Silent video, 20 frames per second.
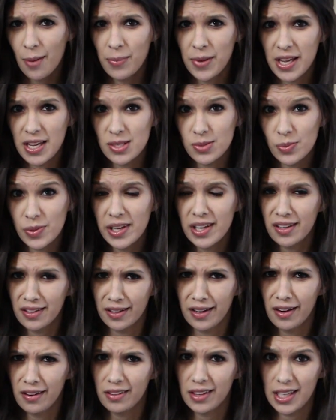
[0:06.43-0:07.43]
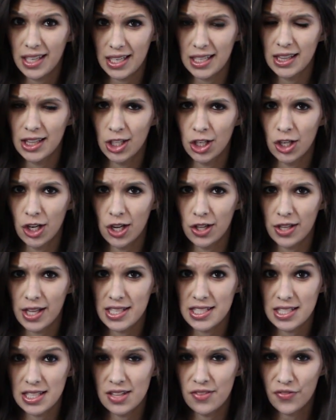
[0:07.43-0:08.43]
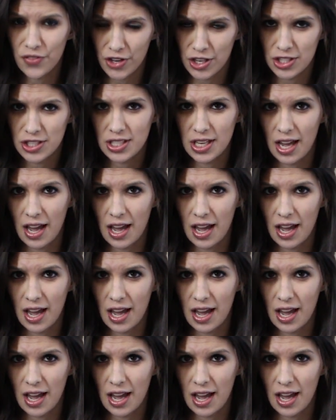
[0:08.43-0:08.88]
because we clearly didn't learn our lesson the first